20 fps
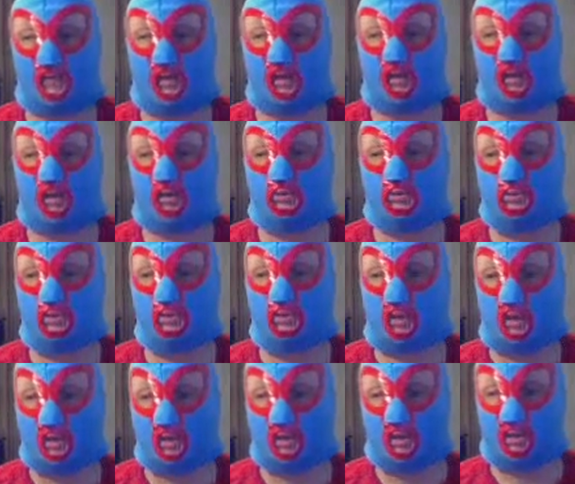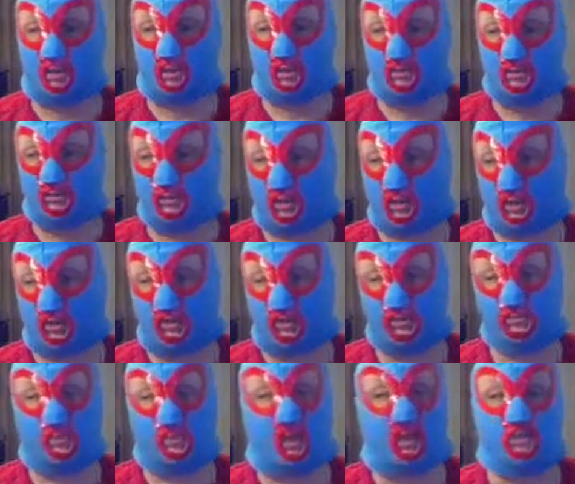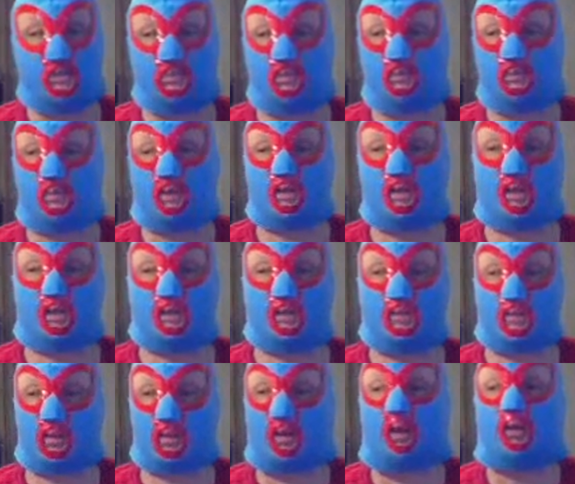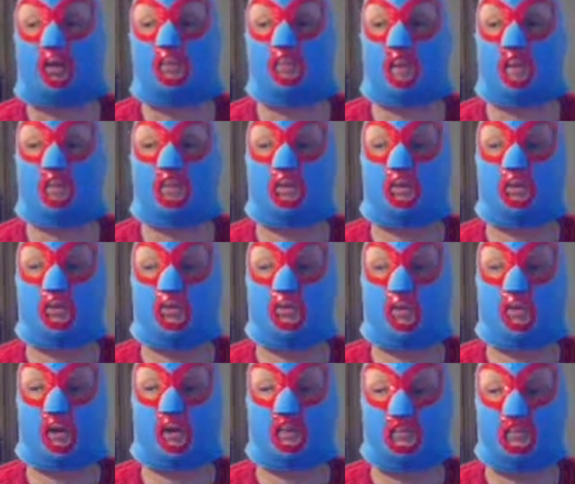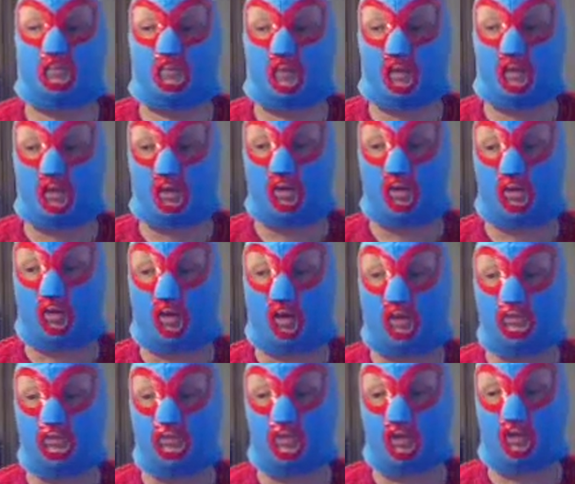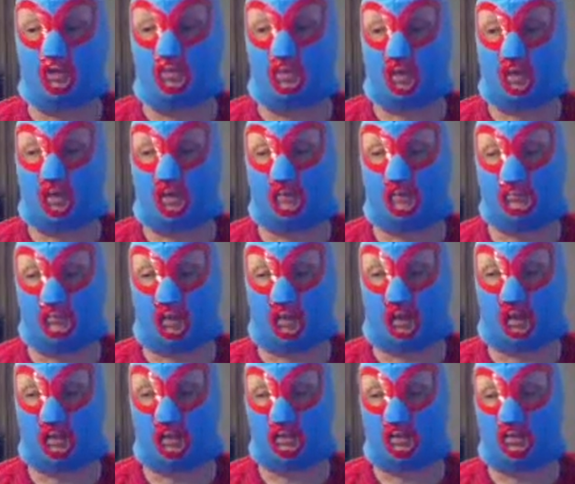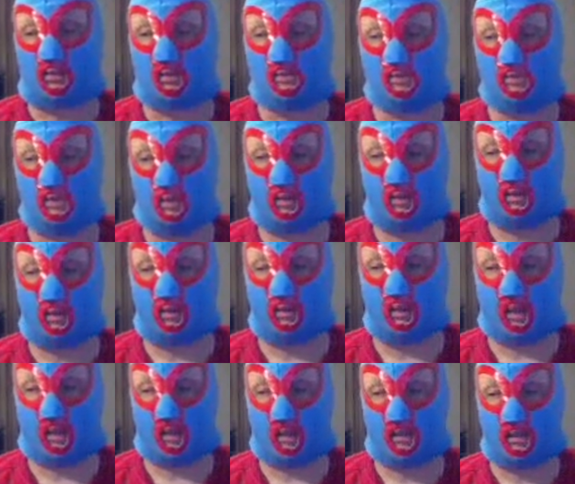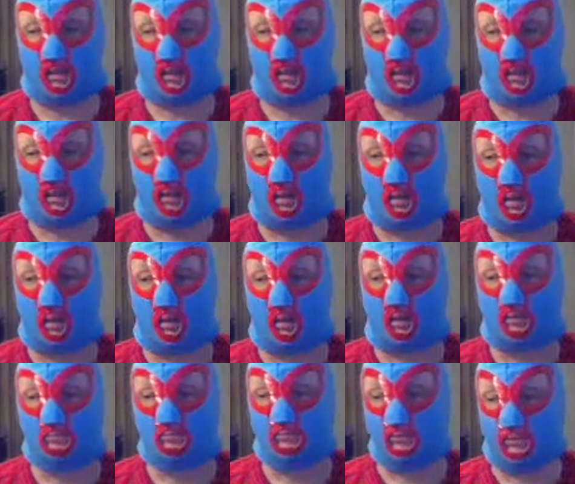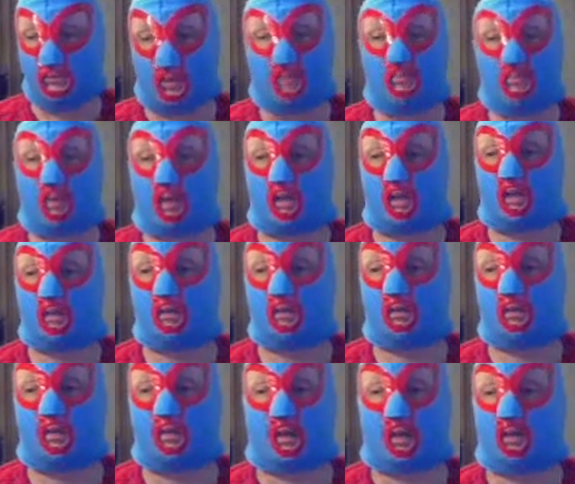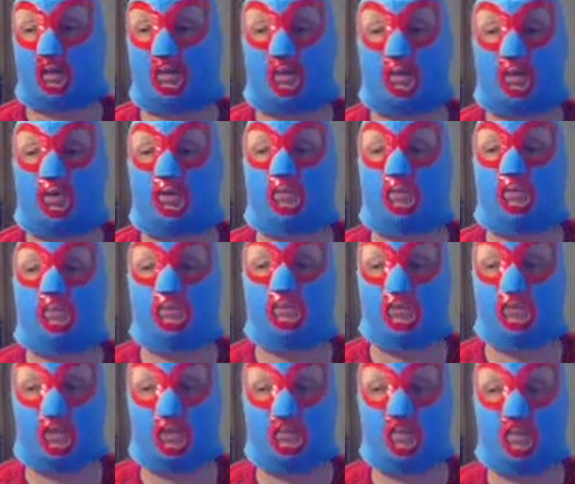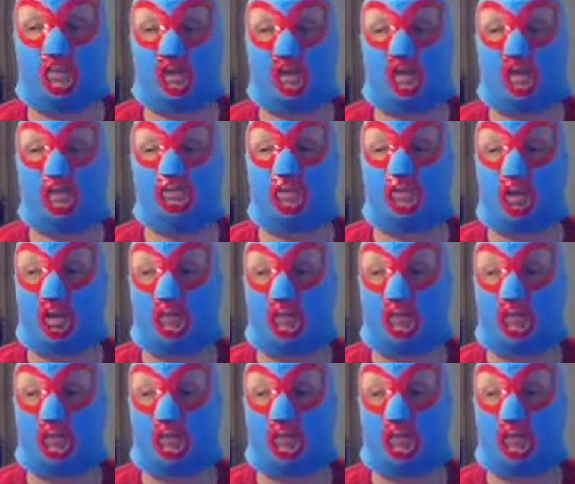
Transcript: videos, so it's possible he may take other people to court. Also, I noticed that somebody, I don't know who, but somebody has